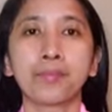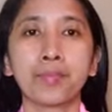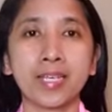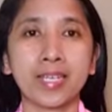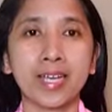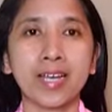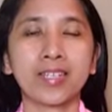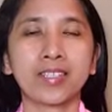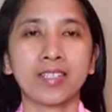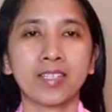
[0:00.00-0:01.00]

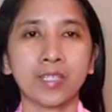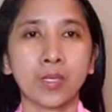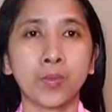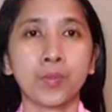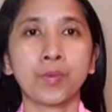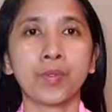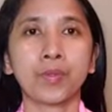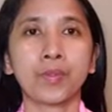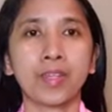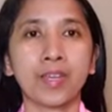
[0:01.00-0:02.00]
because they saw
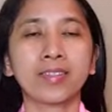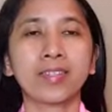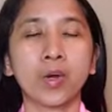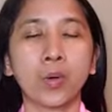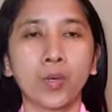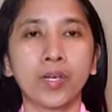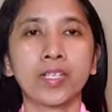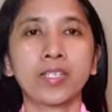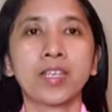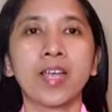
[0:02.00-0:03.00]
that the
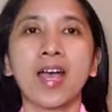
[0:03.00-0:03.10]
horse